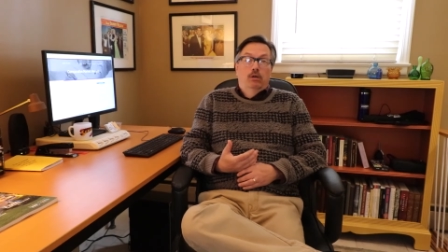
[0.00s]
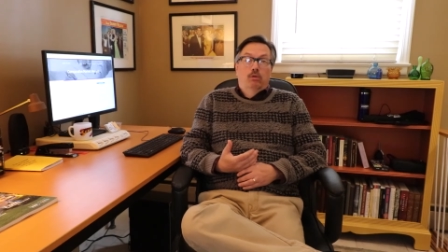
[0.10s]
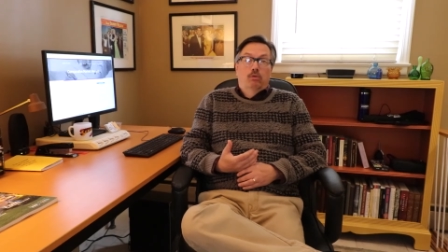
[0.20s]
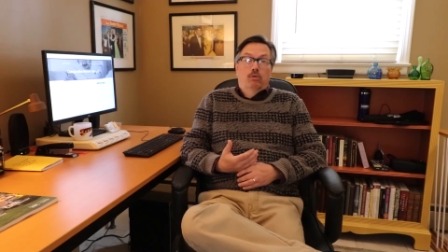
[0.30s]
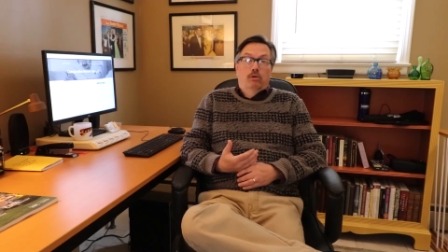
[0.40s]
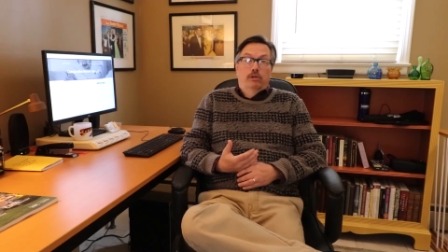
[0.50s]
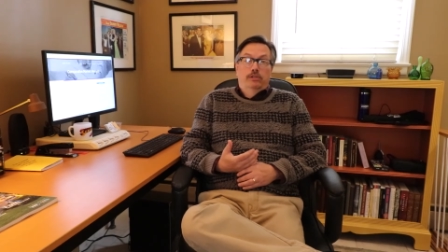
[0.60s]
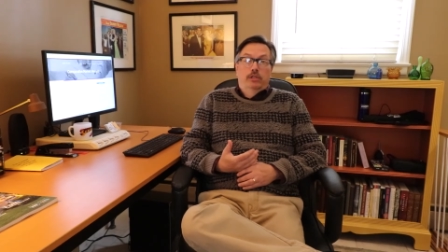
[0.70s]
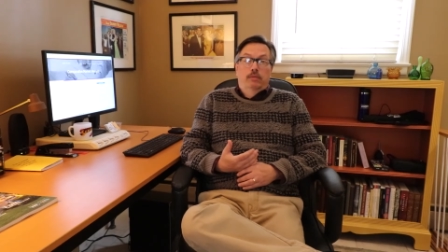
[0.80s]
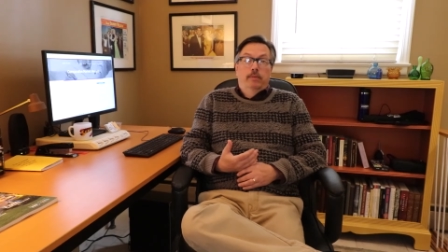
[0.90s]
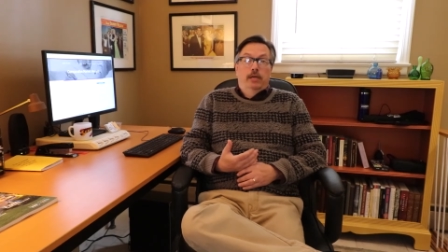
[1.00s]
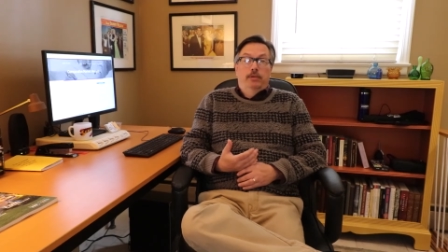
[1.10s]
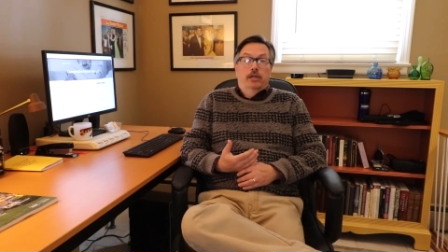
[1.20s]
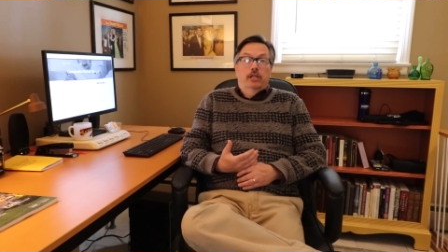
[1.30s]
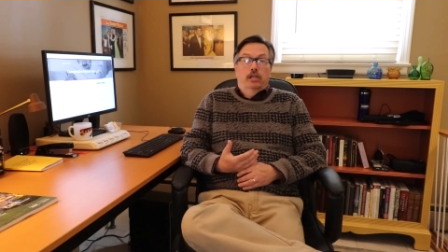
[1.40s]
or it may
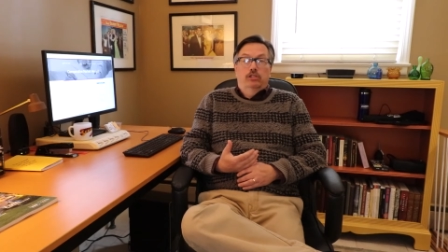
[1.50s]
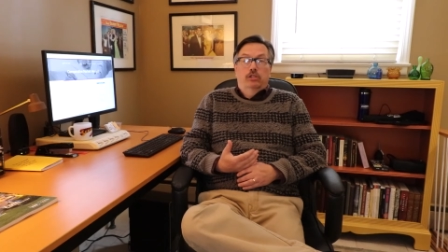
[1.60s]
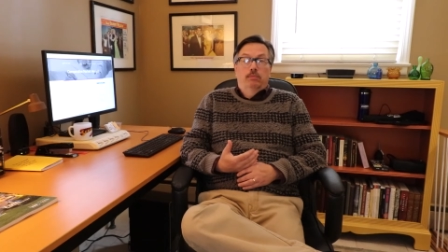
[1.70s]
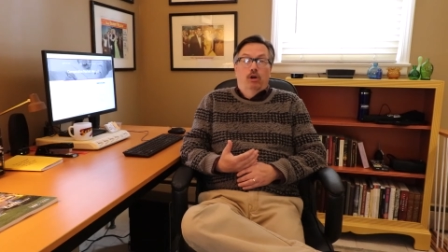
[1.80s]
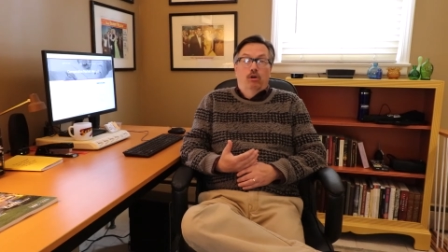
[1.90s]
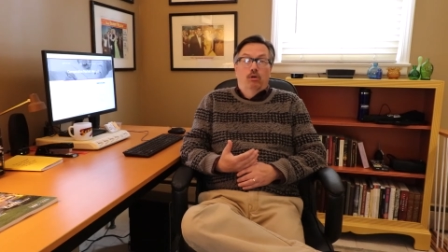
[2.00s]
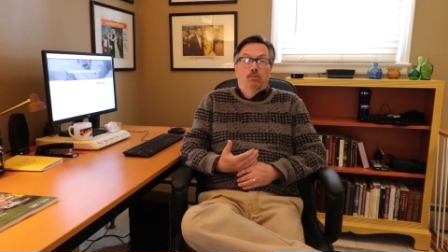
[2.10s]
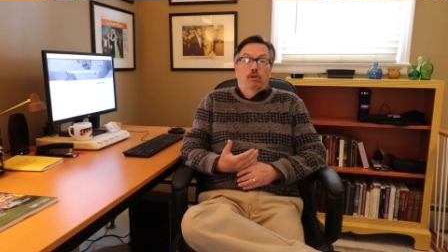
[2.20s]
be a custom home